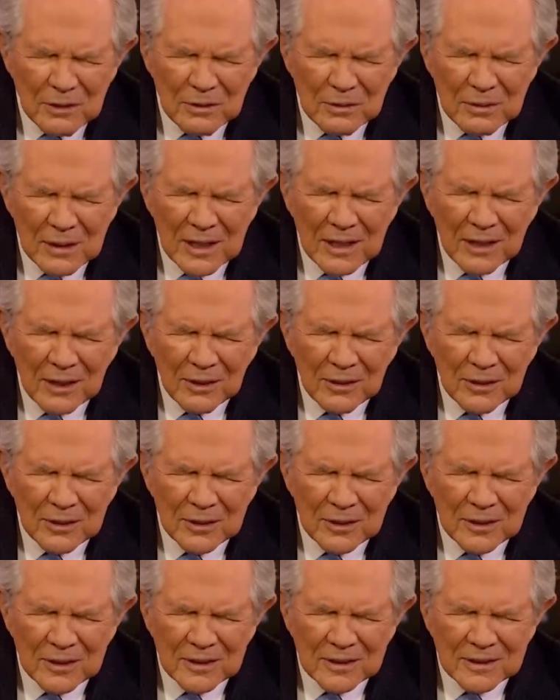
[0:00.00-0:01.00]
to you now,
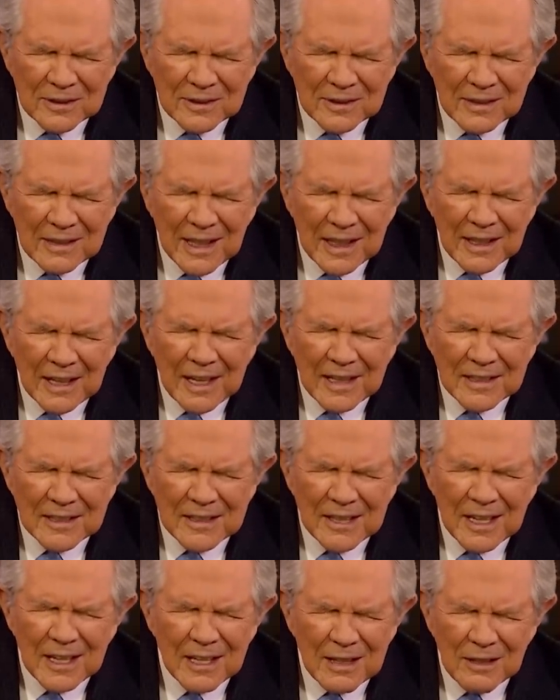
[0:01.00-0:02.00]
Lord, and I
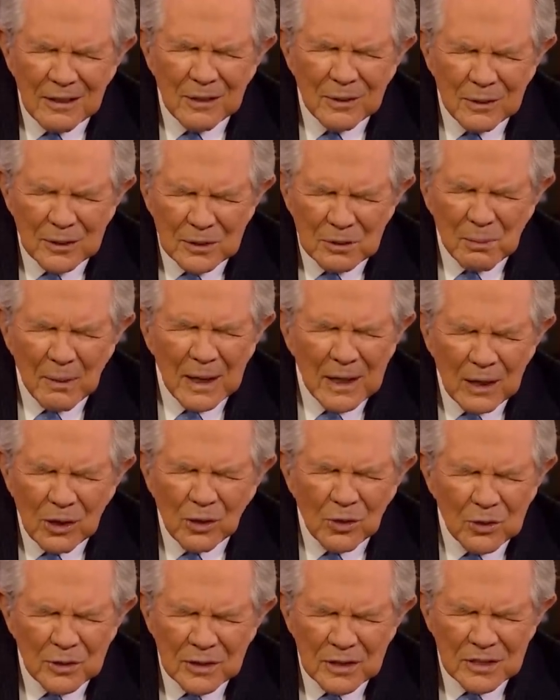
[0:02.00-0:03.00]
take you as my
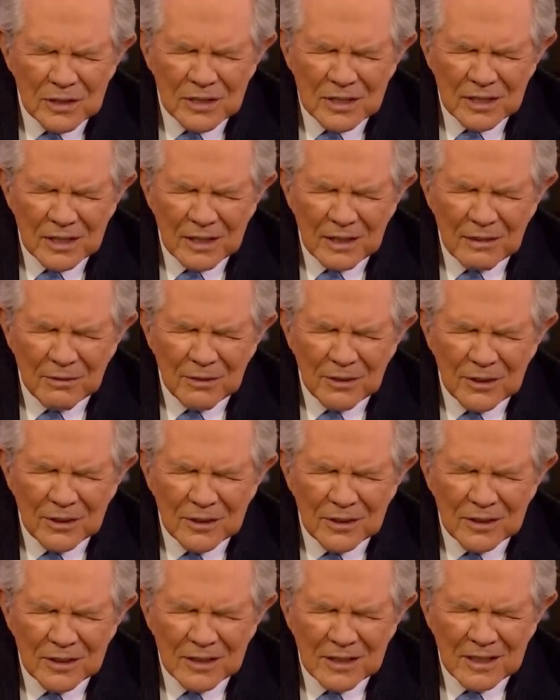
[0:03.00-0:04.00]
Lord and
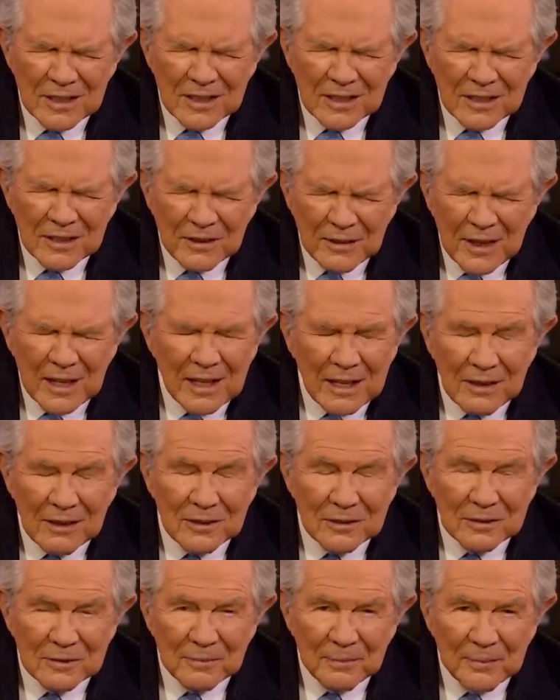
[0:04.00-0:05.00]
Savior. Thank
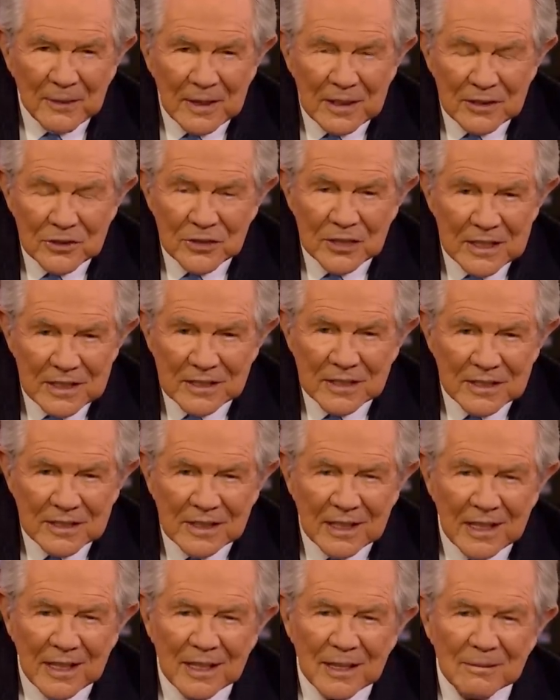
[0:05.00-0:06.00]
you. In
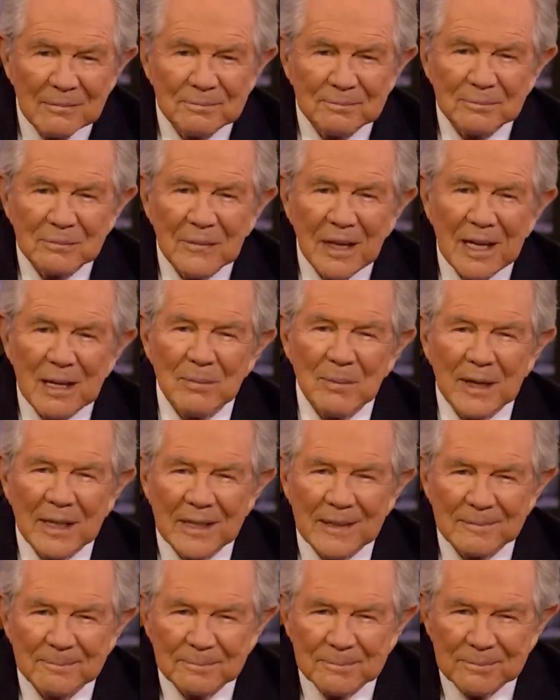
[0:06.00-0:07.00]
Jesus' name,
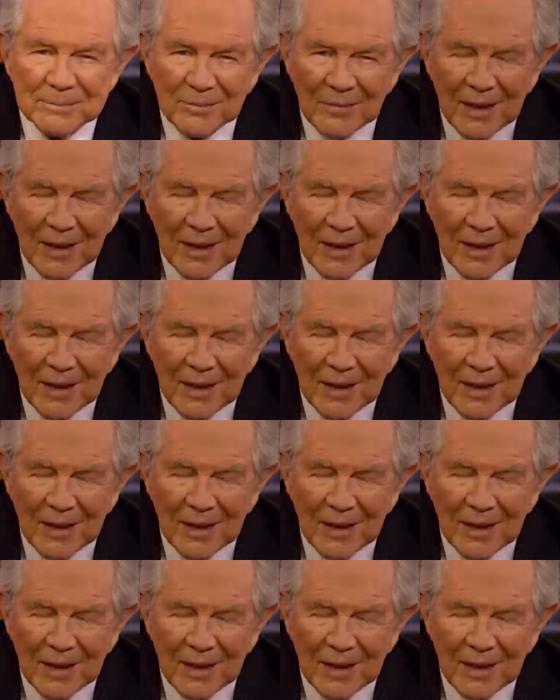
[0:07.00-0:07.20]
amen.